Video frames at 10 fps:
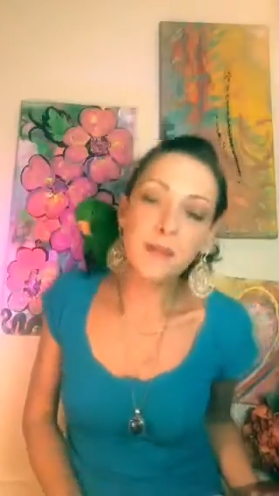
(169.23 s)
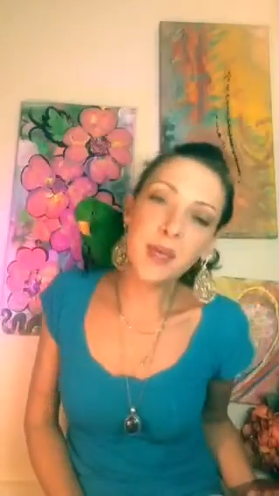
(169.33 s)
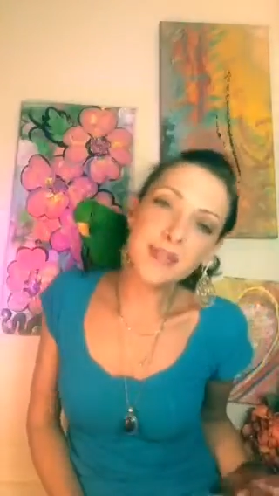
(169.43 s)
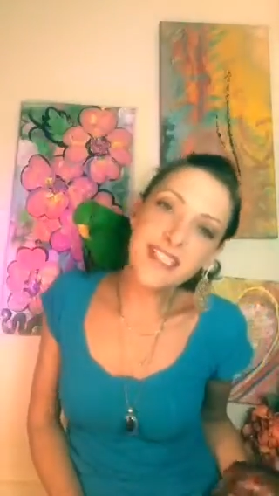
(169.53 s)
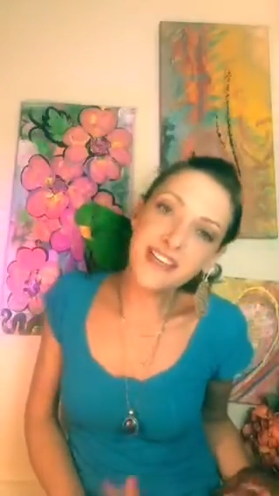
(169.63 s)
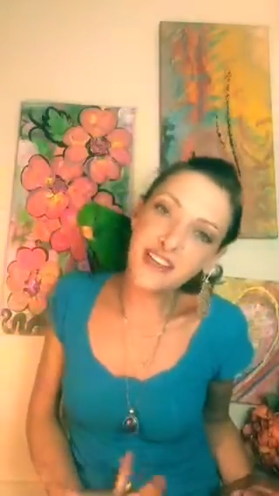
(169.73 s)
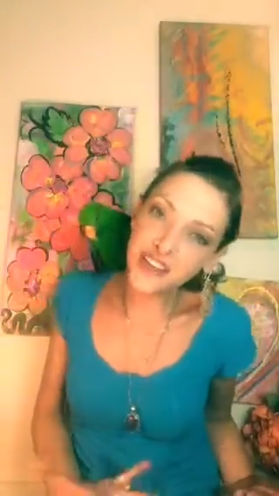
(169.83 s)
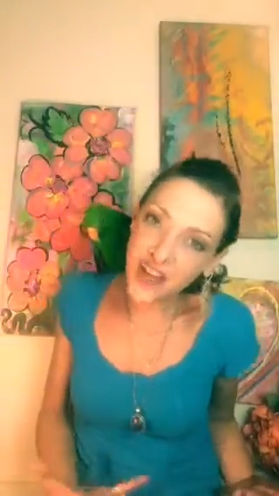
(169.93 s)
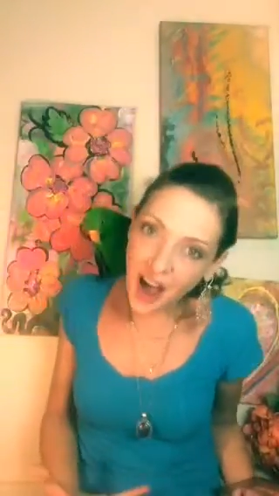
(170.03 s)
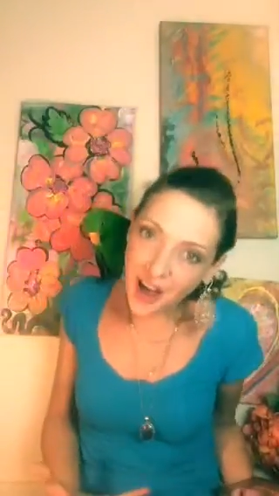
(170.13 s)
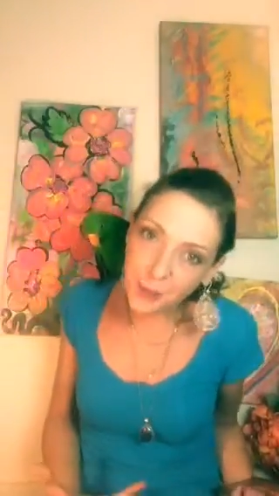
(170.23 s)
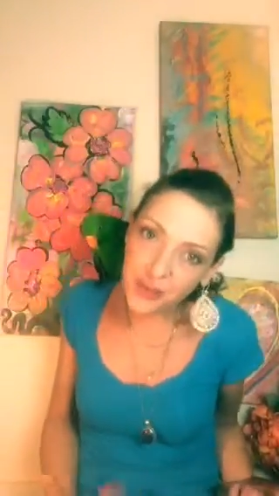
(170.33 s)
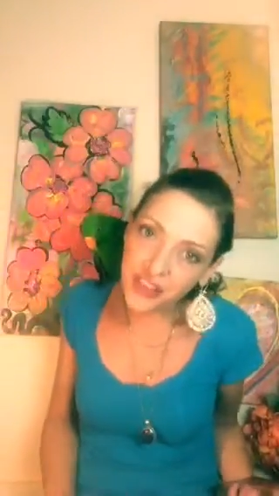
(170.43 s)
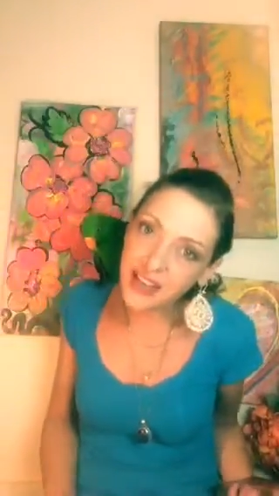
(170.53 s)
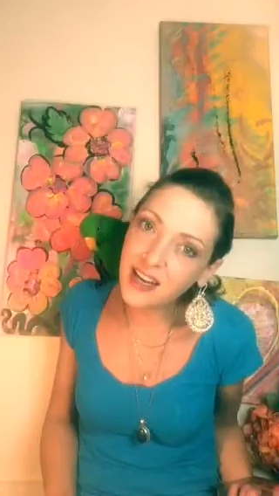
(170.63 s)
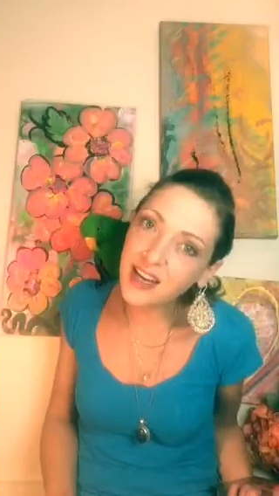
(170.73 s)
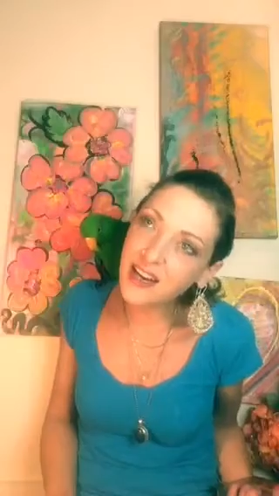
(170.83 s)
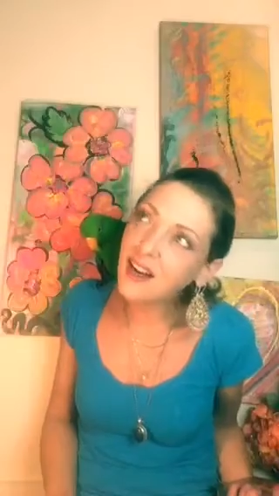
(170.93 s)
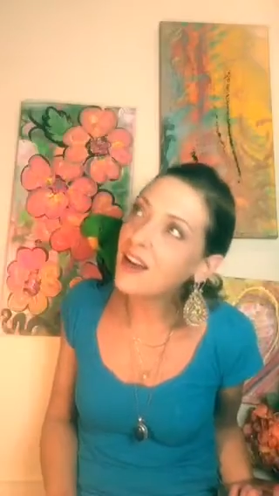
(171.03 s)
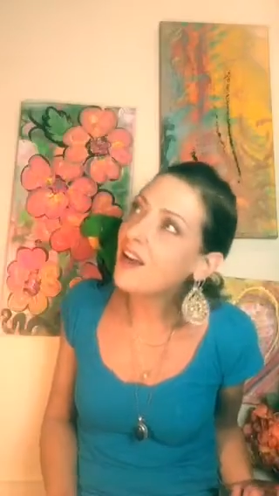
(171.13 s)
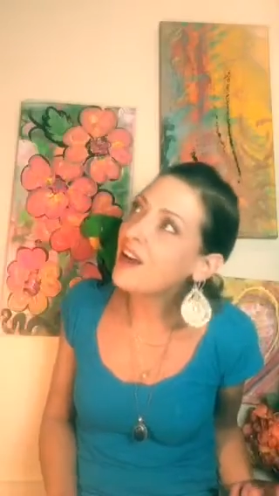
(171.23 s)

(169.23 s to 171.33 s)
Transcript: Maybe take your time with eating.